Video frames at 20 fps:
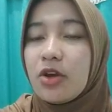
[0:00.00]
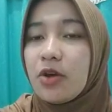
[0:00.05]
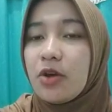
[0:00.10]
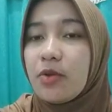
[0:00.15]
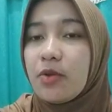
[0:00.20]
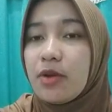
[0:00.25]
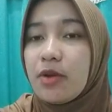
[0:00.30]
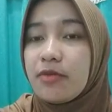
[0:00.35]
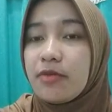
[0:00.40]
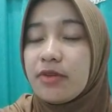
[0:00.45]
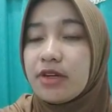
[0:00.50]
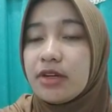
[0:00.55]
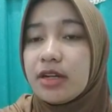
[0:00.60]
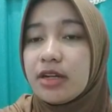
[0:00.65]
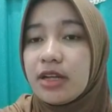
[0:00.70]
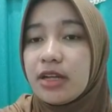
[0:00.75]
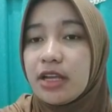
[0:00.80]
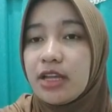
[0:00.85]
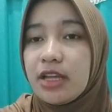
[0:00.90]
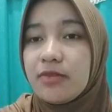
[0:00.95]
However,
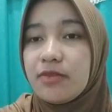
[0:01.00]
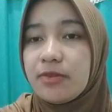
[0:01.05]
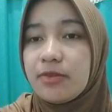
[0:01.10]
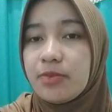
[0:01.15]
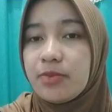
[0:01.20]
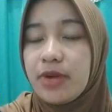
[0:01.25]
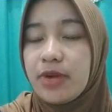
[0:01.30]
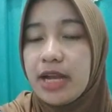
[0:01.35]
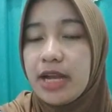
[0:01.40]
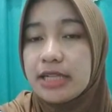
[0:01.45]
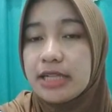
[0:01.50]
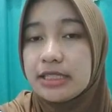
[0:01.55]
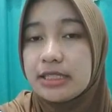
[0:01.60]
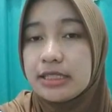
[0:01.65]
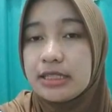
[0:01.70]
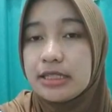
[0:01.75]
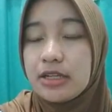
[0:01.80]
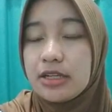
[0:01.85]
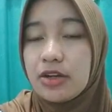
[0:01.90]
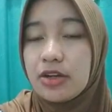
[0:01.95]
if a
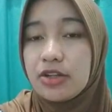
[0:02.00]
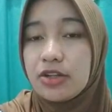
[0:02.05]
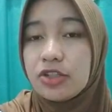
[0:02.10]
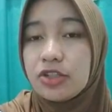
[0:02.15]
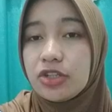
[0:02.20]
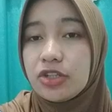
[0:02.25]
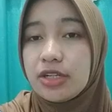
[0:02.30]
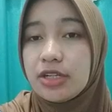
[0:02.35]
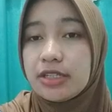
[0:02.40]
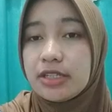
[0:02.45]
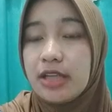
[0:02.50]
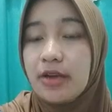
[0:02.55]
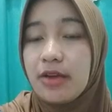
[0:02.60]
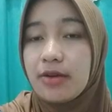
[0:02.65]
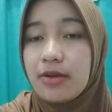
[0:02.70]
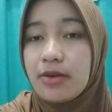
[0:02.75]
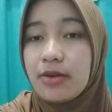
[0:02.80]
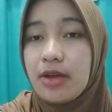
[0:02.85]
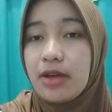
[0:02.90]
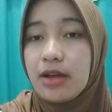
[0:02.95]
pre-existing condition is
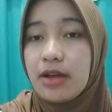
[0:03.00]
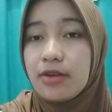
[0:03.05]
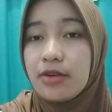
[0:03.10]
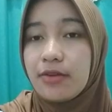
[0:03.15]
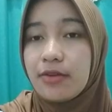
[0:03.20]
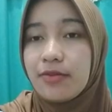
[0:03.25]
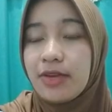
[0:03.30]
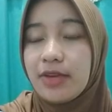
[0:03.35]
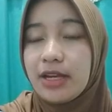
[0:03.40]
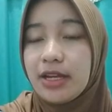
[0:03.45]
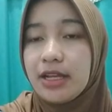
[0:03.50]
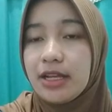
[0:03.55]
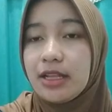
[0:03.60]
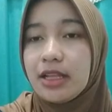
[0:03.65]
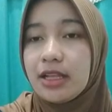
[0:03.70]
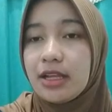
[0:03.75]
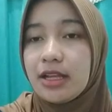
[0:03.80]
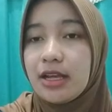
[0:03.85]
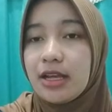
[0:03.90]
aggravated,